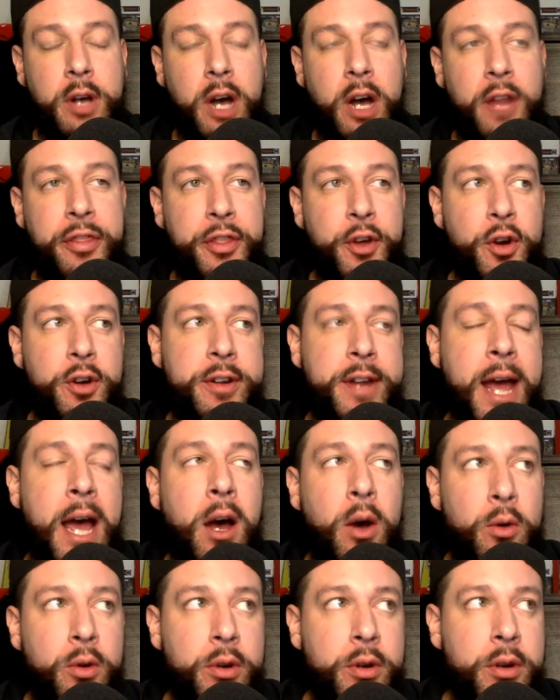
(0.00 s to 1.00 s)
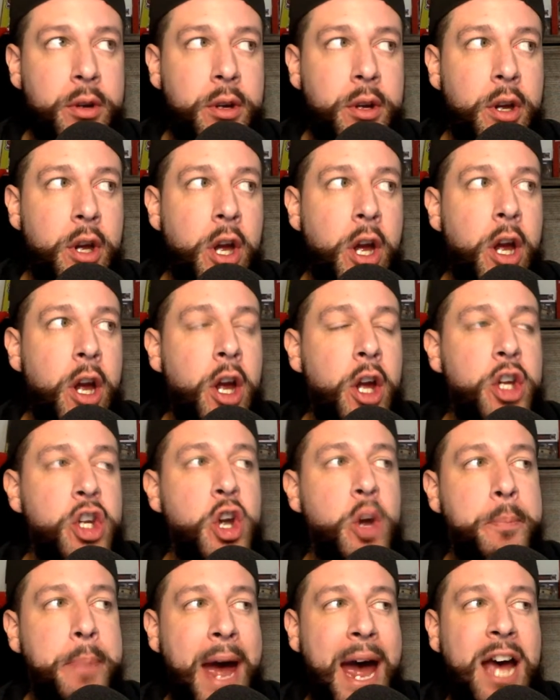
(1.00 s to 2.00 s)
on third down.
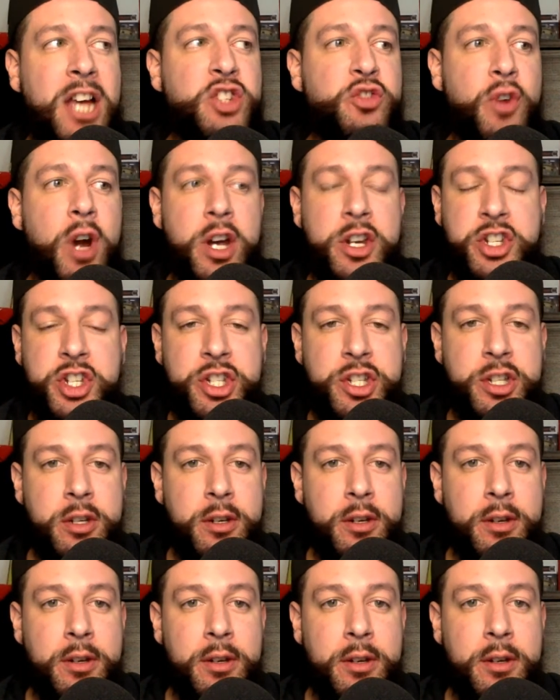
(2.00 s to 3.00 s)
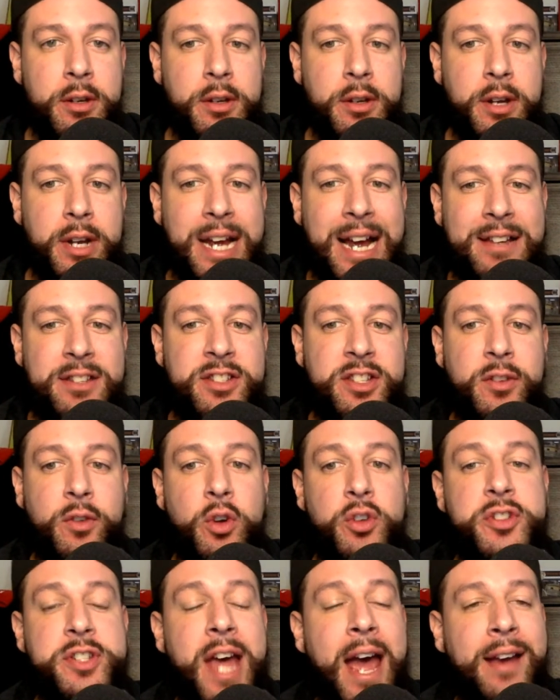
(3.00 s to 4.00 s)
Your pass rush got
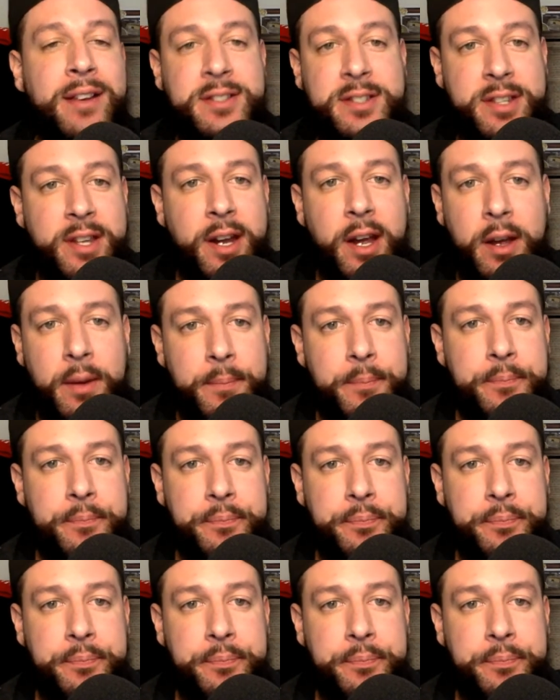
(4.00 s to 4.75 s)
0 sacks today.